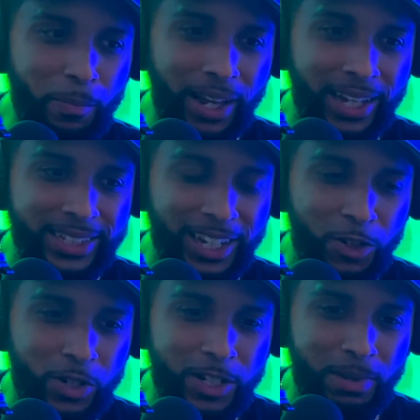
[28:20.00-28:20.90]
plays. Like
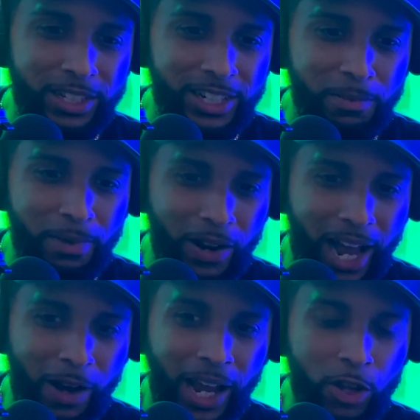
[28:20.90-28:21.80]
you was just mentioning about
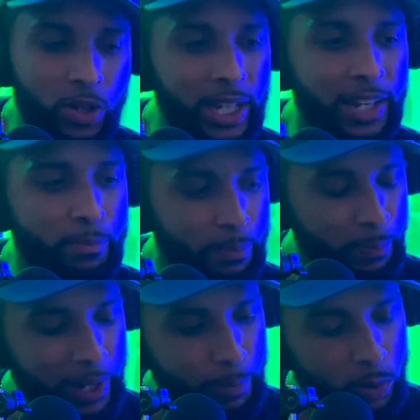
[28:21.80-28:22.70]
how you could give
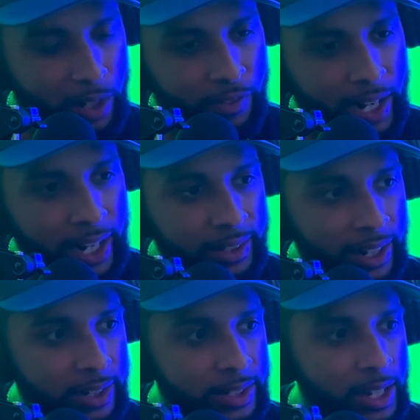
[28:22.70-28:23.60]
people different
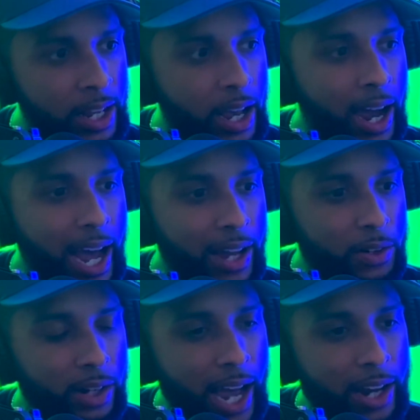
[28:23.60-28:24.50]
ideas on
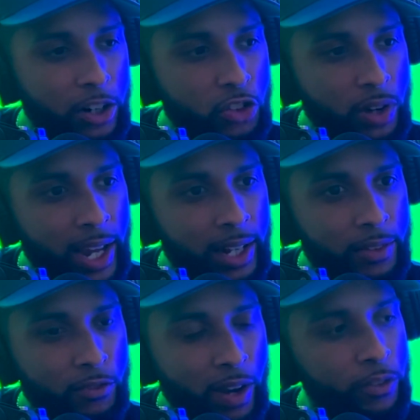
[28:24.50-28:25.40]
how to create
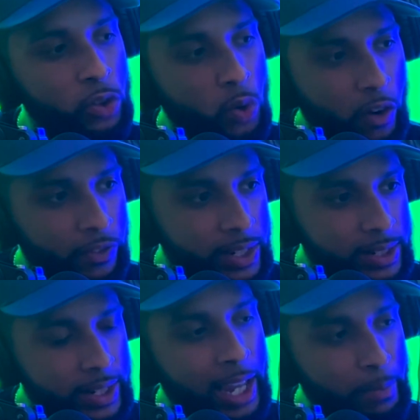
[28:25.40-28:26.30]
revenue off the
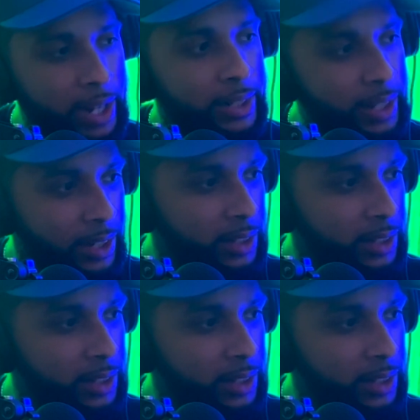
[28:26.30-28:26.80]
same idea.